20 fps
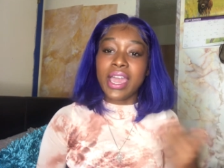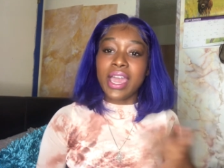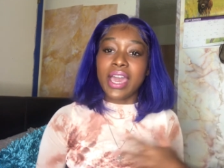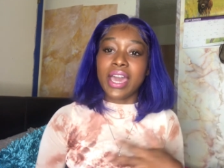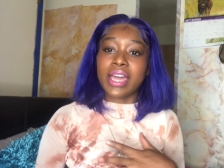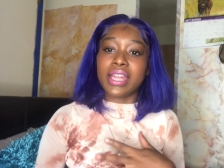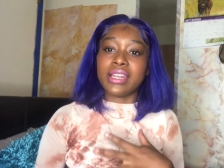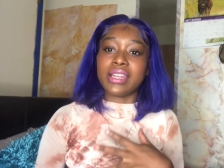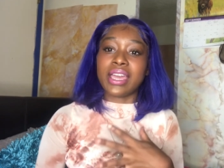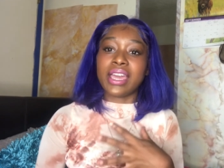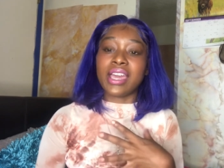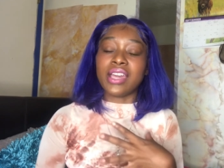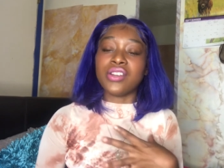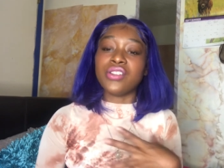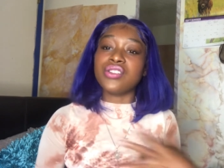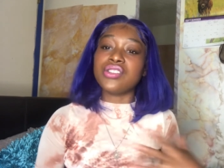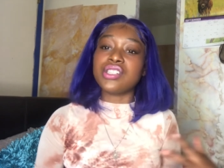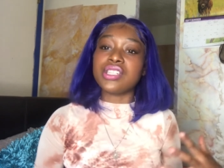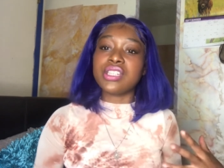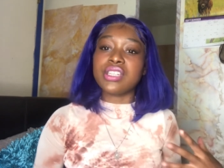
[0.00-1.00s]
and the
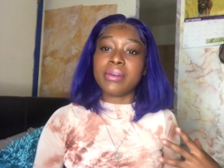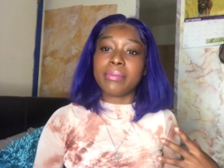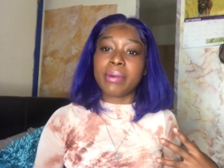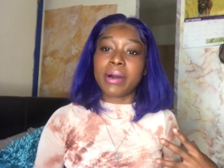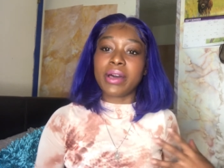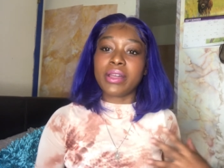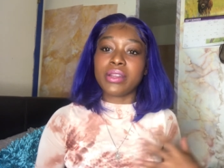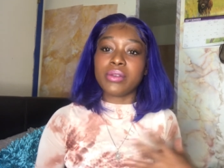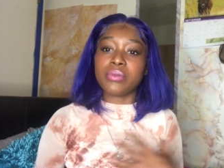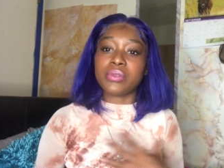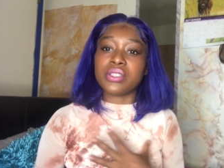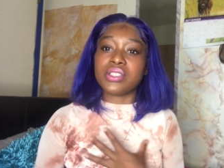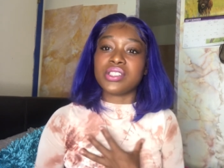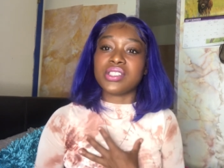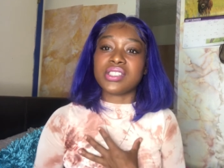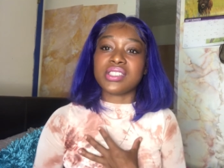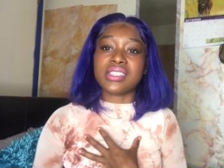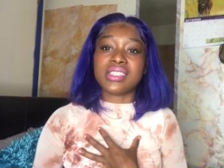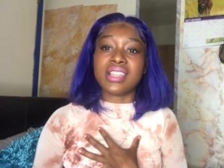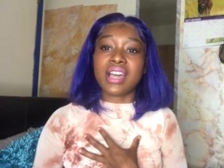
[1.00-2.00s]
energy about it was
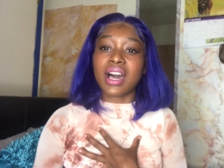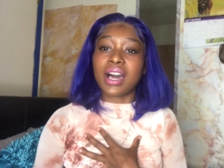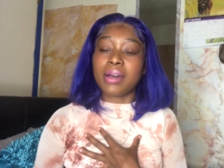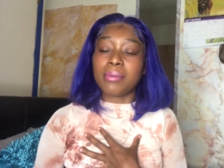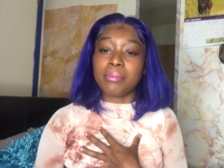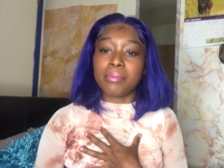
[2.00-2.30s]
just not